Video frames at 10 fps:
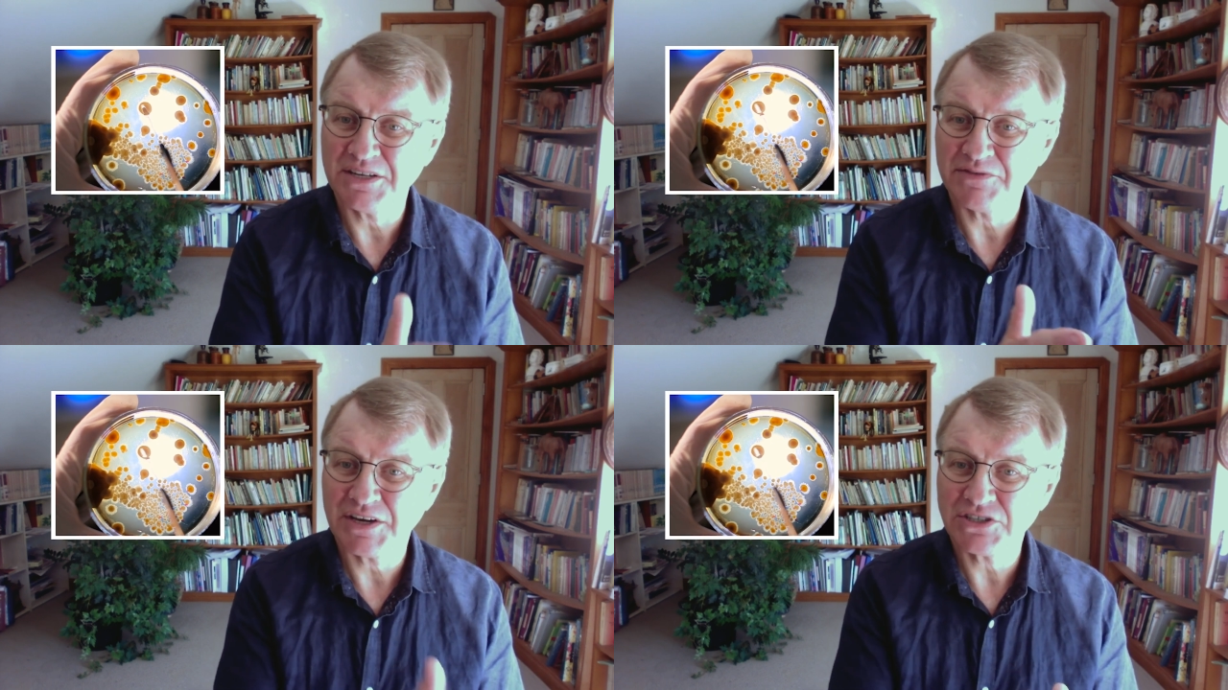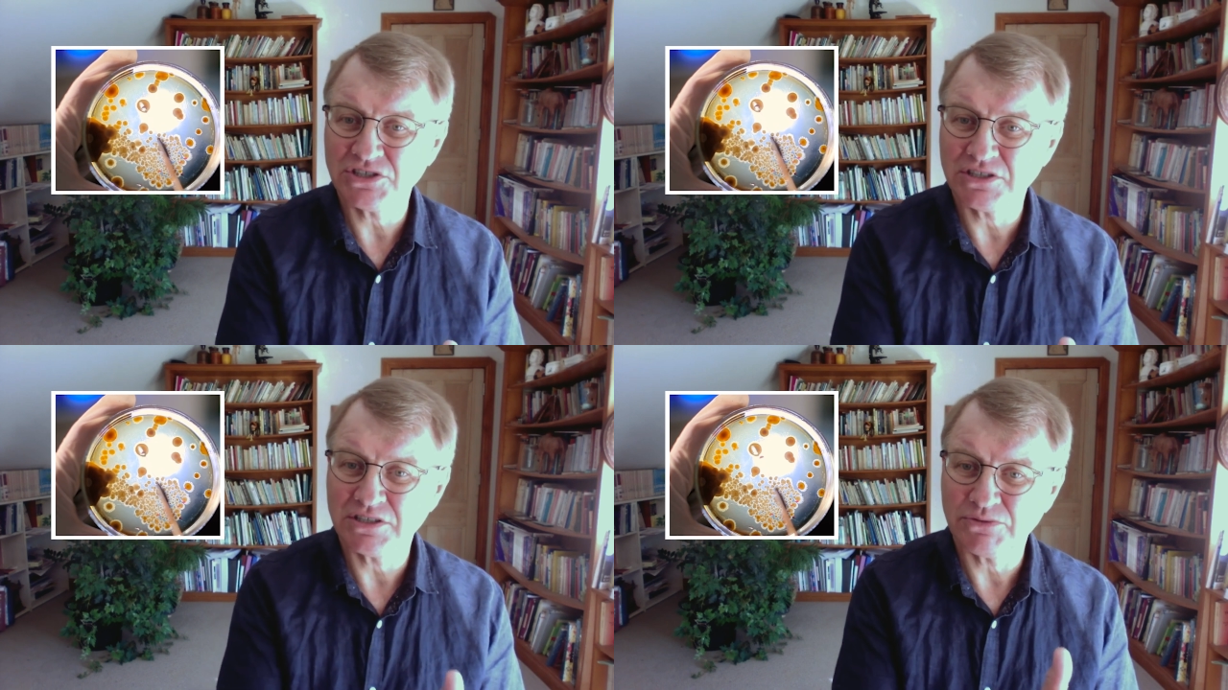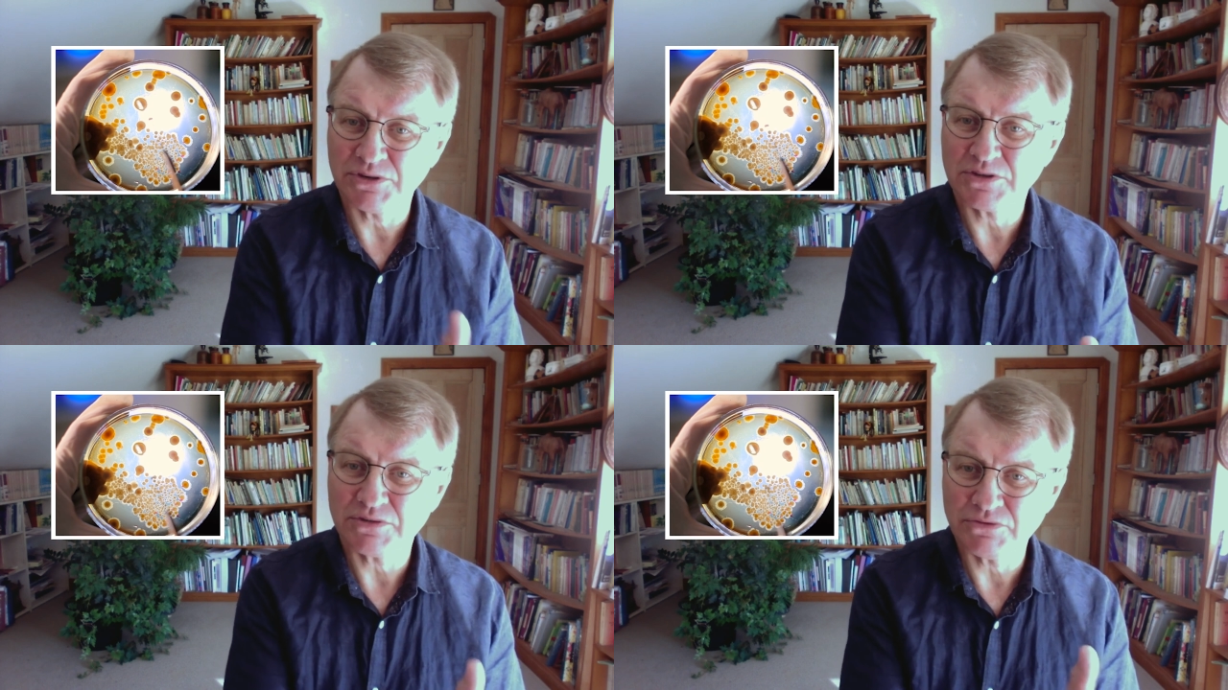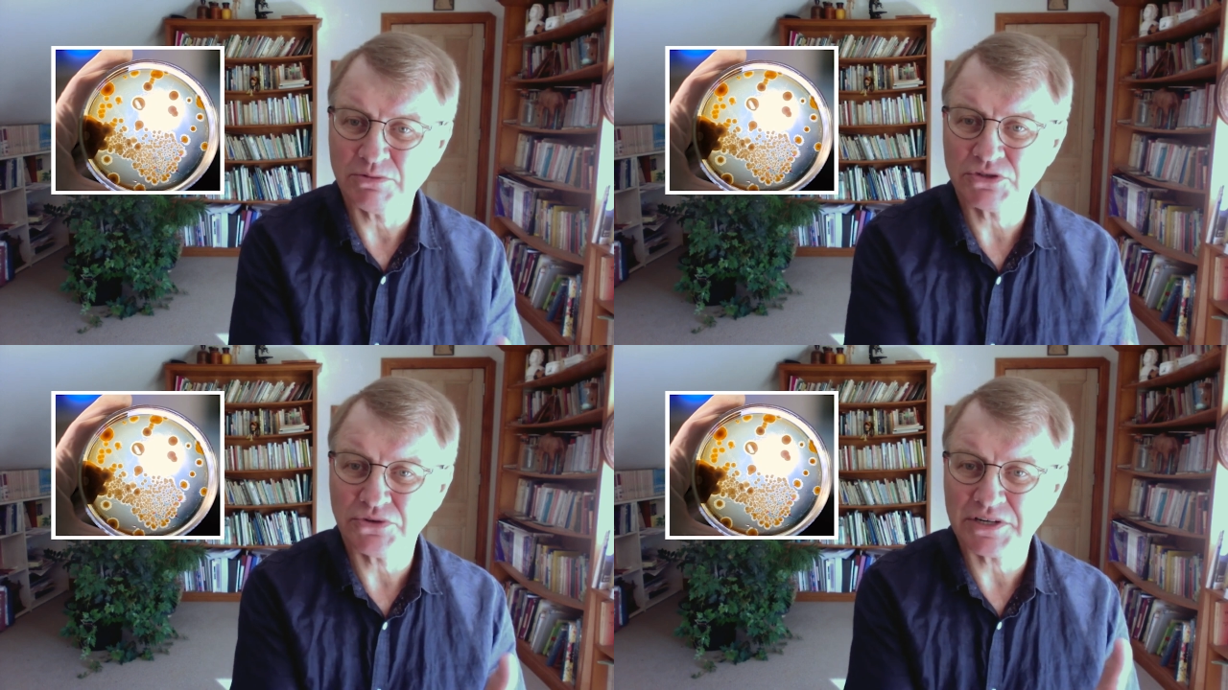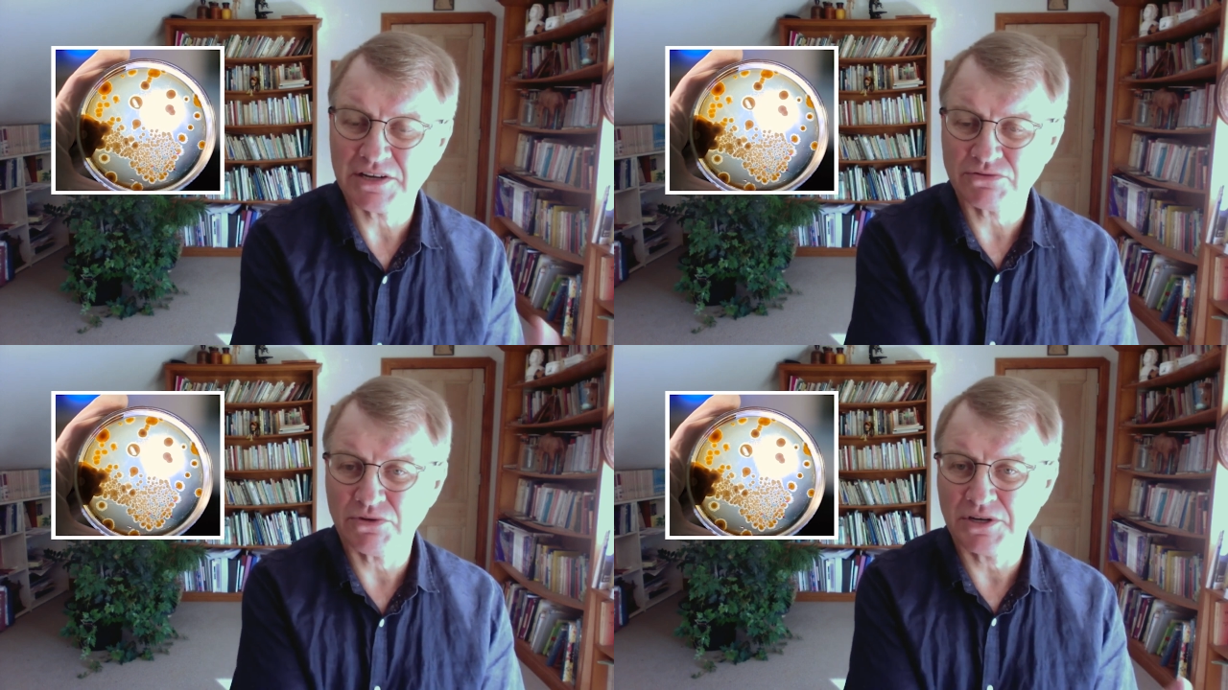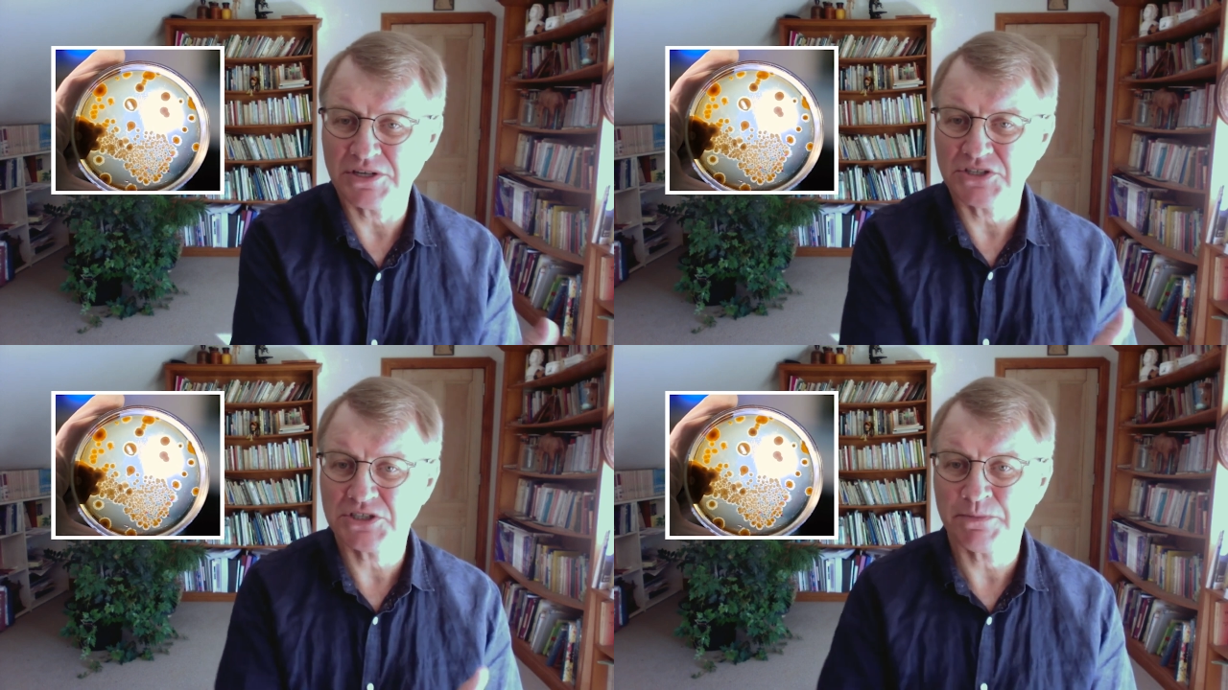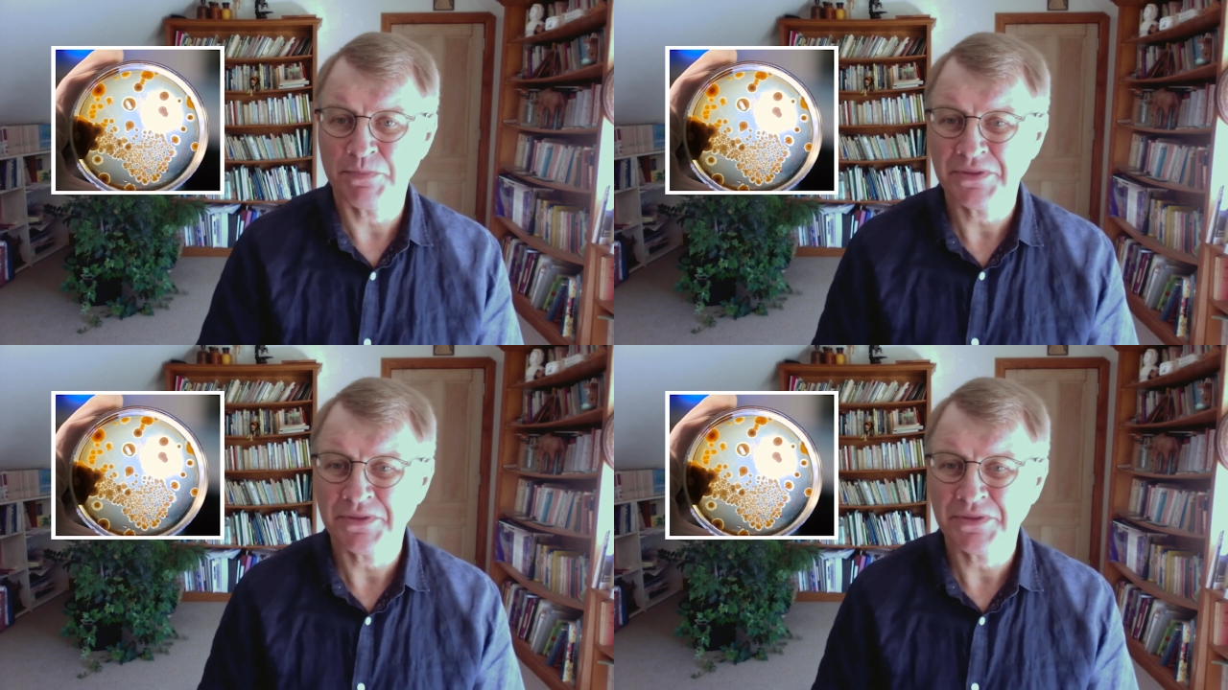infection with rheumatoid arthritis.